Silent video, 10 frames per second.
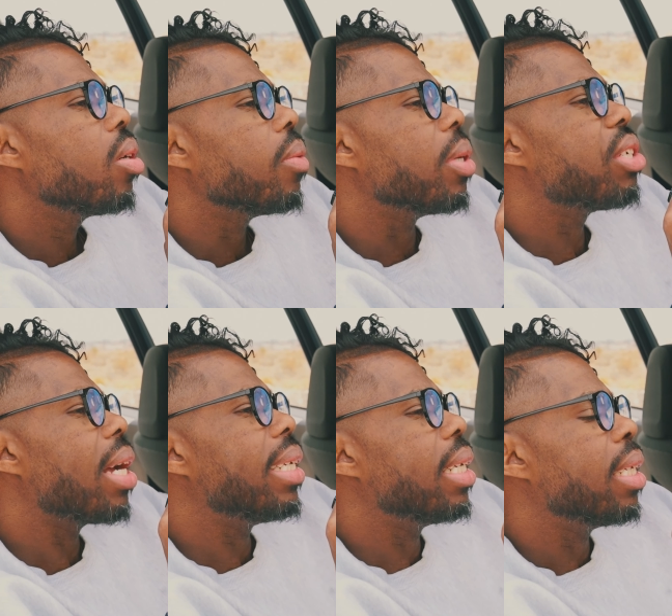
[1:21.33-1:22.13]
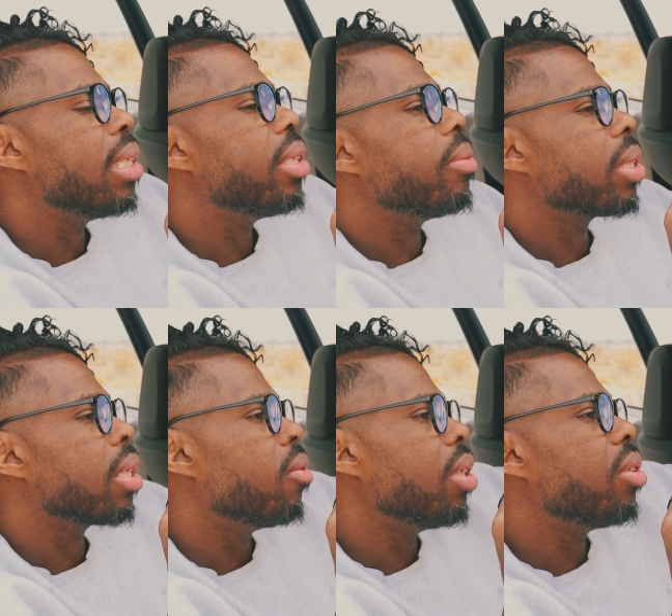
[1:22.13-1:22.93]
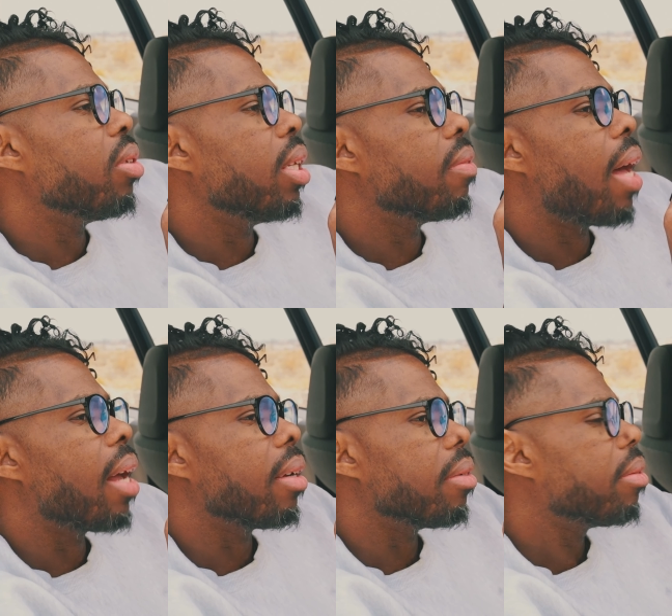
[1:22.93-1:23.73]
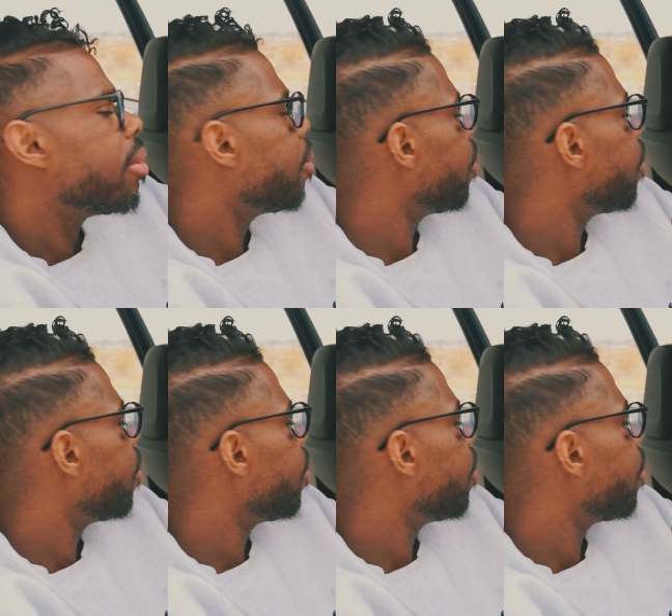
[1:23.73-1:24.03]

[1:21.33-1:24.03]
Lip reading: which identity she was going to live out of.